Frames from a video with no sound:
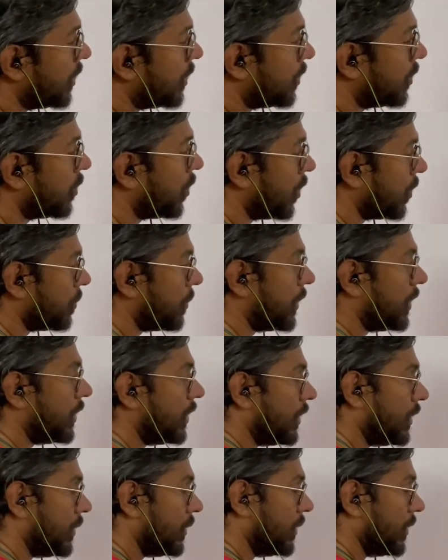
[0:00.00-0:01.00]

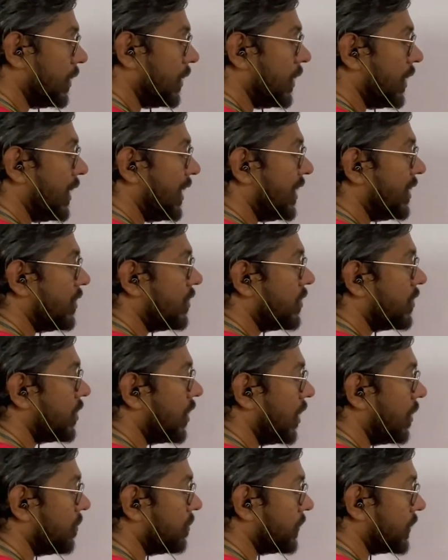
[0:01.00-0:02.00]
Normally in
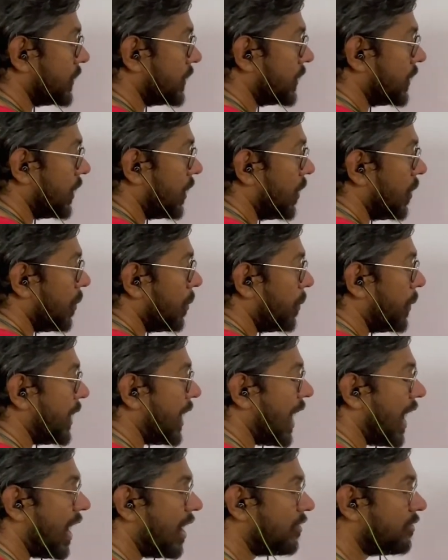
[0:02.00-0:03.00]
sums,
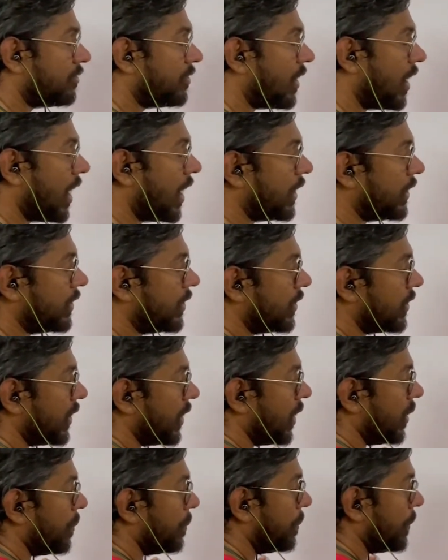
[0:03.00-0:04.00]
we have
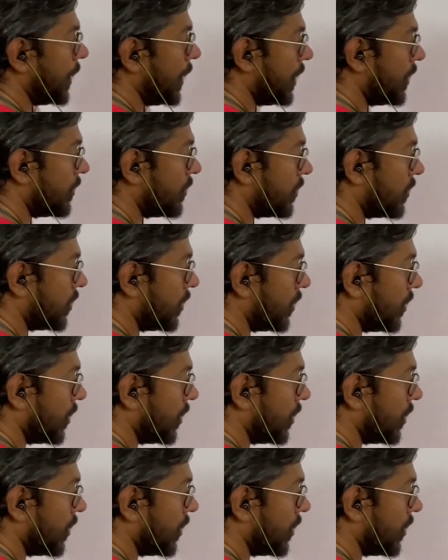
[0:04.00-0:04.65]
either a base